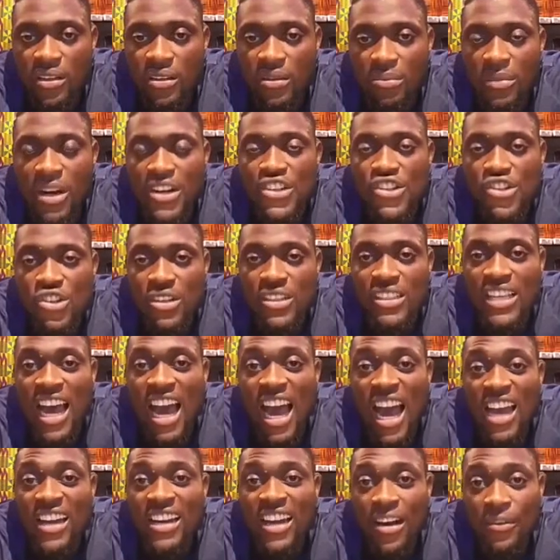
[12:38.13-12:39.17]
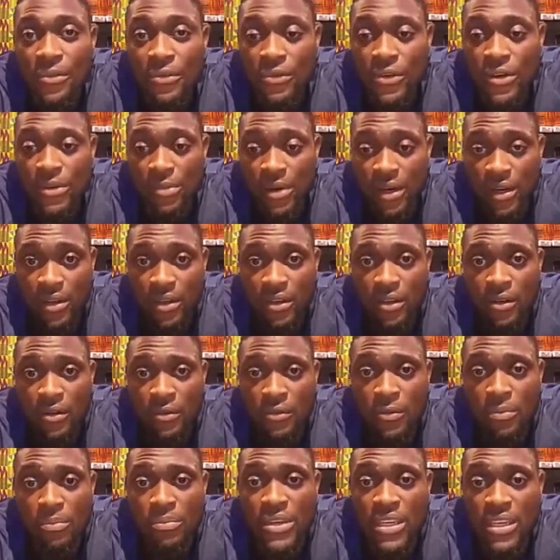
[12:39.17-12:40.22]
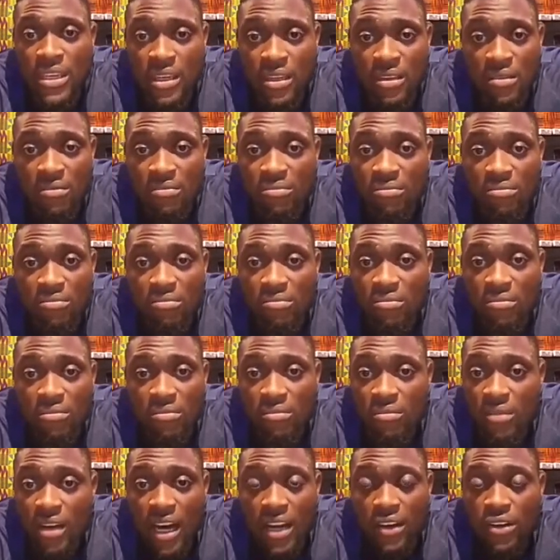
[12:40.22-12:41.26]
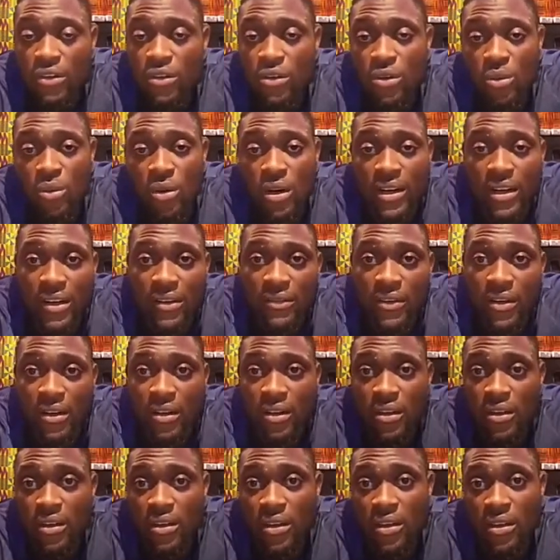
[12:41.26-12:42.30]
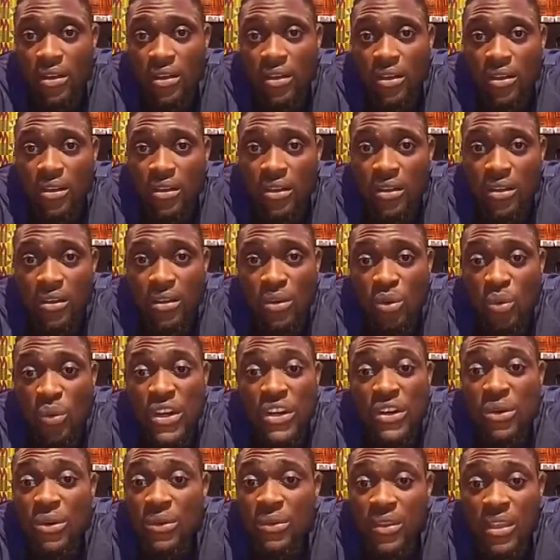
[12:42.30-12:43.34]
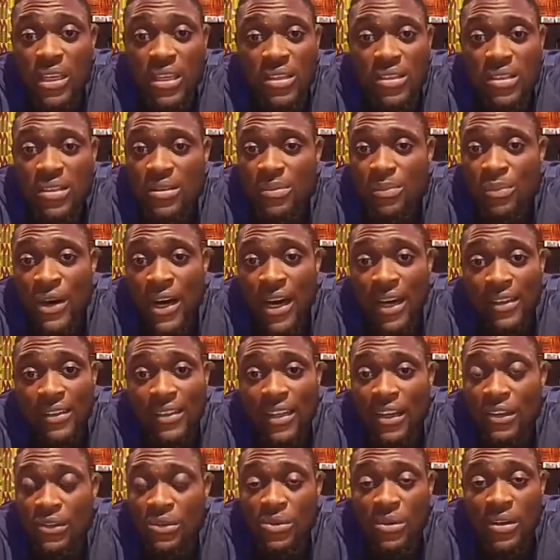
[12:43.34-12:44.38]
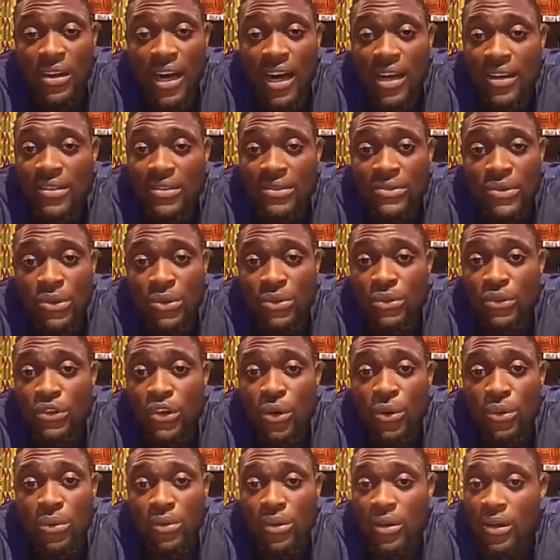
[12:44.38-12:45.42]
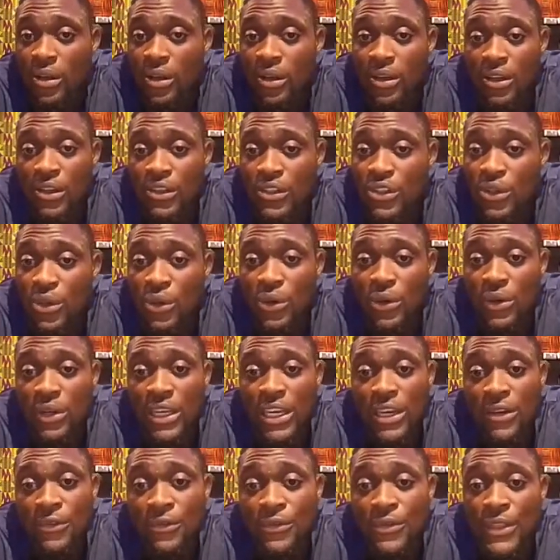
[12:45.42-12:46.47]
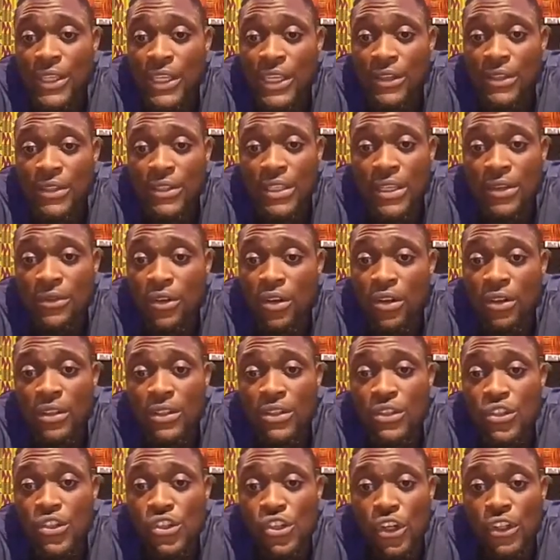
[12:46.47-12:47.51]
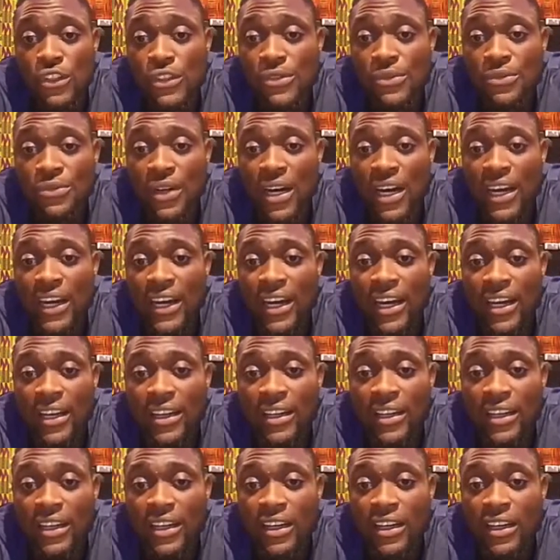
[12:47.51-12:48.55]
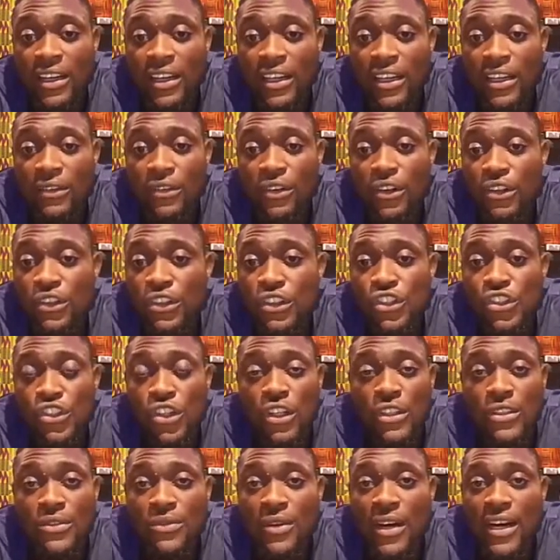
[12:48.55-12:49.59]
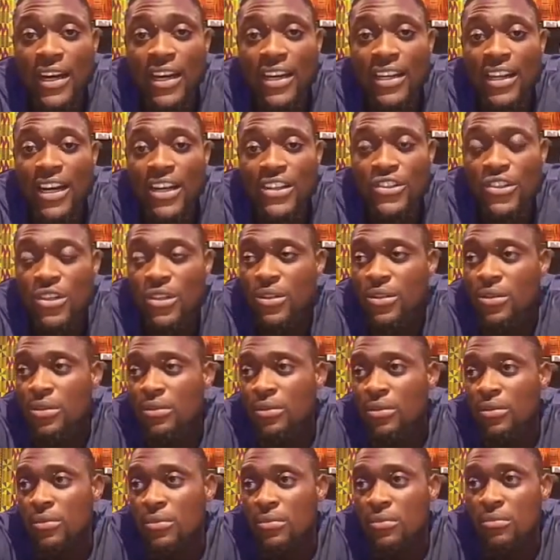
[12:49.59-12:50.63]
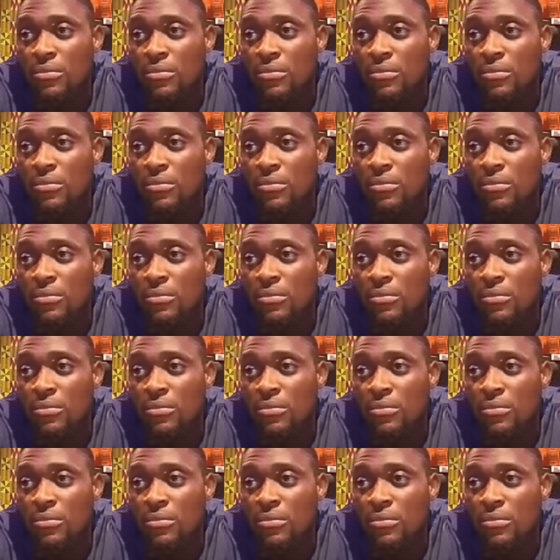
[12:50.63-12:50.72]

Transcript: My shots are at AFRIMA for being, I don't know, whatever. We know things in the back that you guys don't know. So if all these shots fired are just to